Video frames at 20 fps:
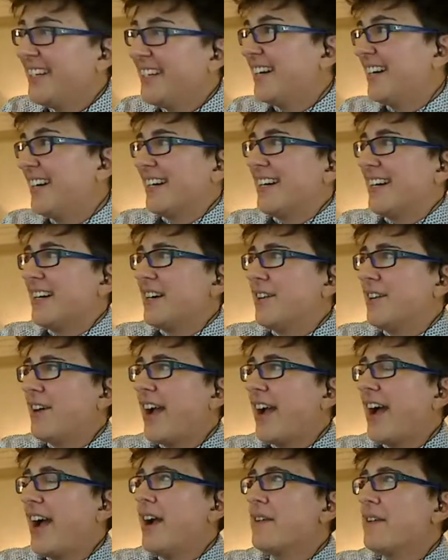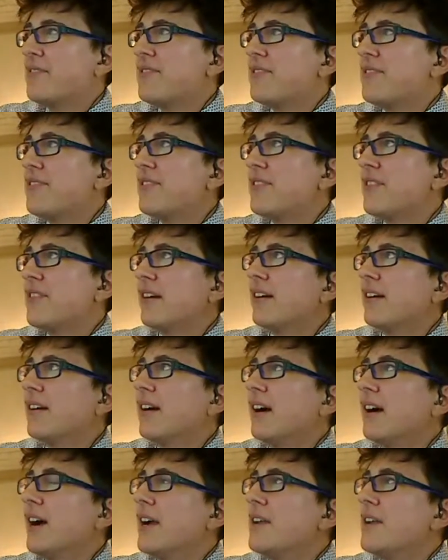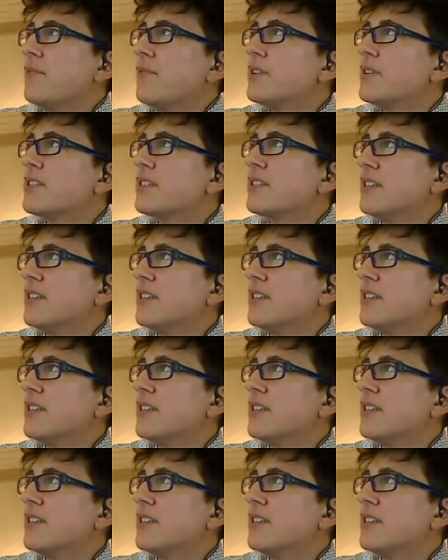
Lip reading: I was